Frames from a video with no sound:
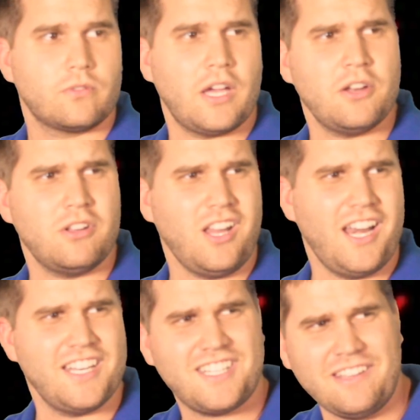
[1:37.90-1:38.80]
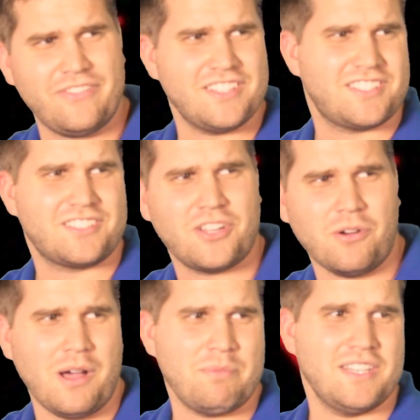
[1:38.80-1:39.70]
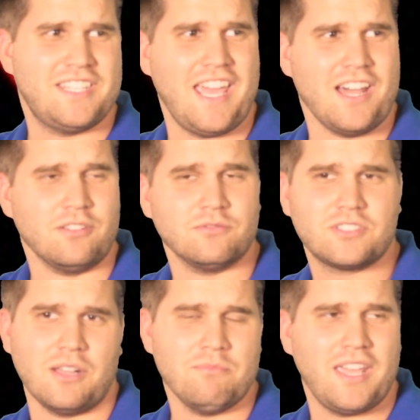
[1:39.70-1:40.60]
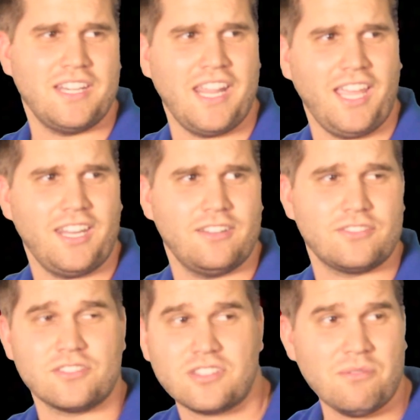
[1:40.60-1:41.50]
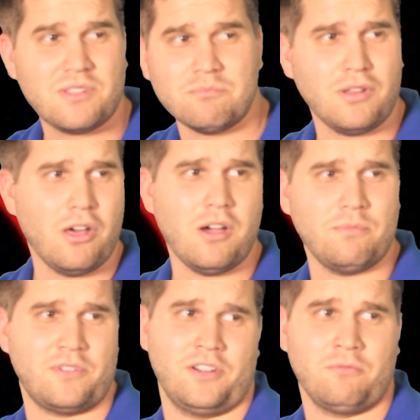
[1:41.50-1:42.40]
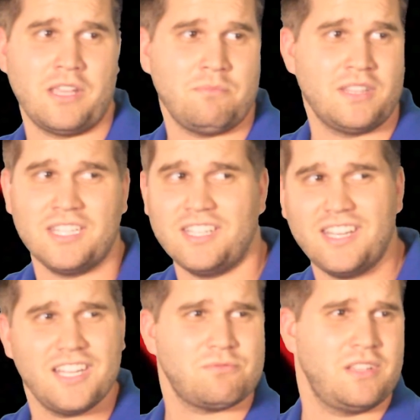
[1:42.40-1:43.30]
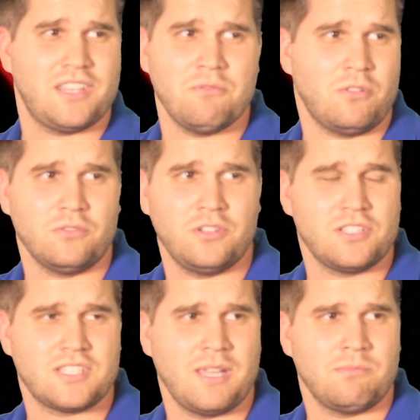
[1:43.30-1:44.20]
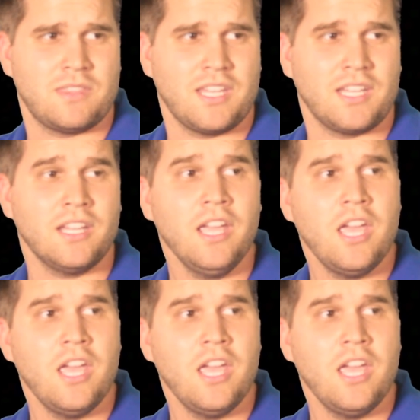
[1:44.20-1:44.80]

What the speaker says: I know a lot of defenses go up and down. Some make negatives and some can blow up during the week, but then the next week they won't do the same thing.